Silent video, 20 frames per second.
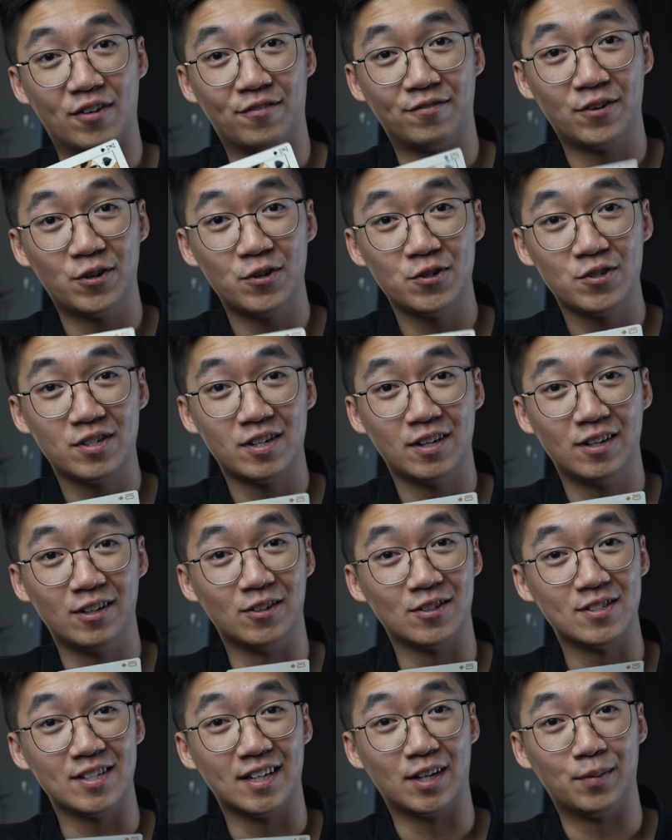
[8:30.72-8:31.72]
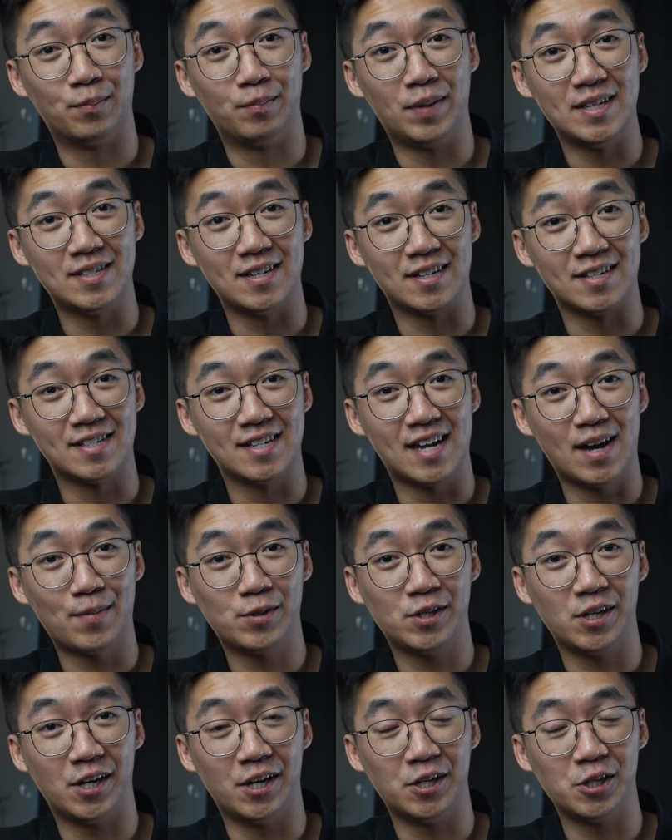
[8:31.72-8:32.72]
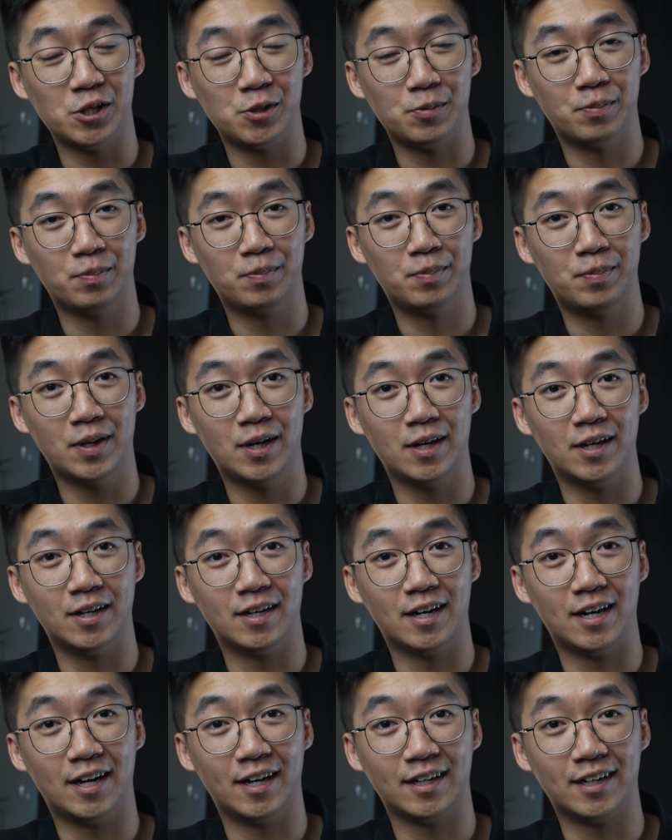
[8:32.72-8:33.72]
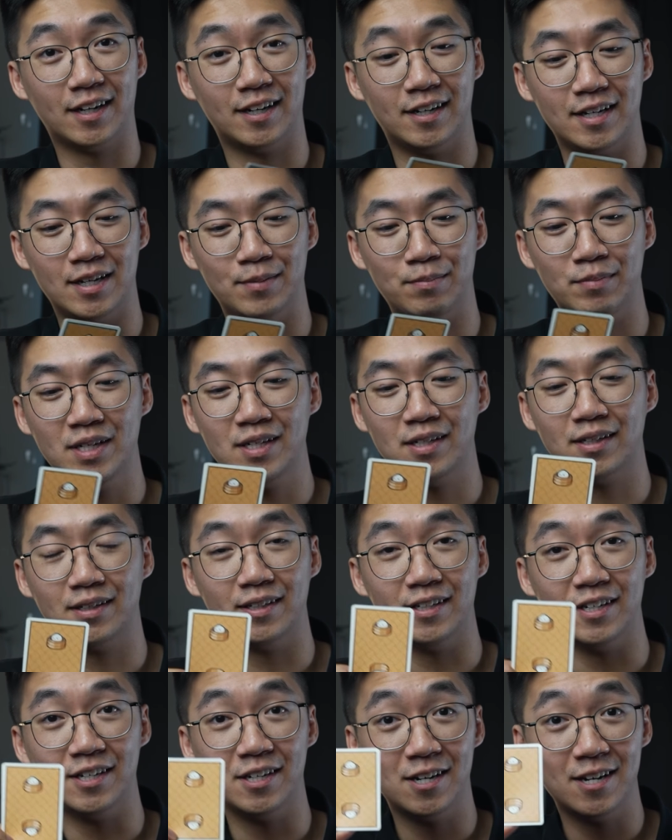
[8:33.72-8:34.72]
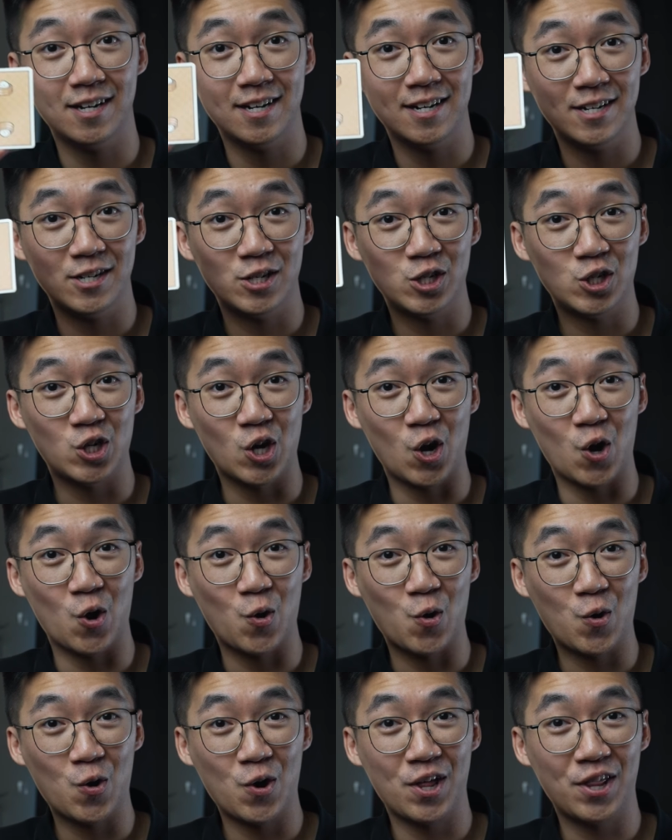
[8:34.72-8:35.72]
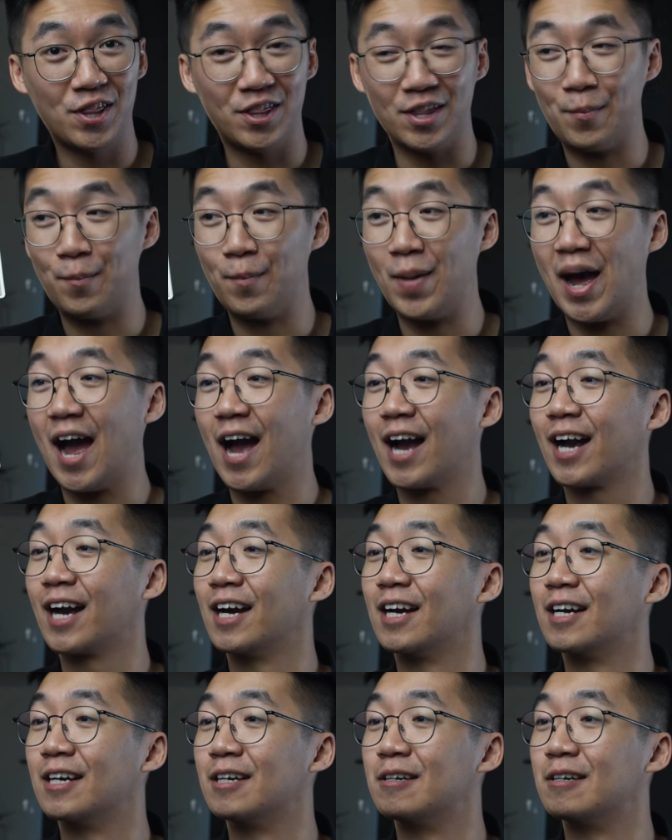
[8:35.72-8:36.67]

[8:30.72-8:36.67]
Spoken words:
at first, looks like a basic snap change, but I can immediately show the back.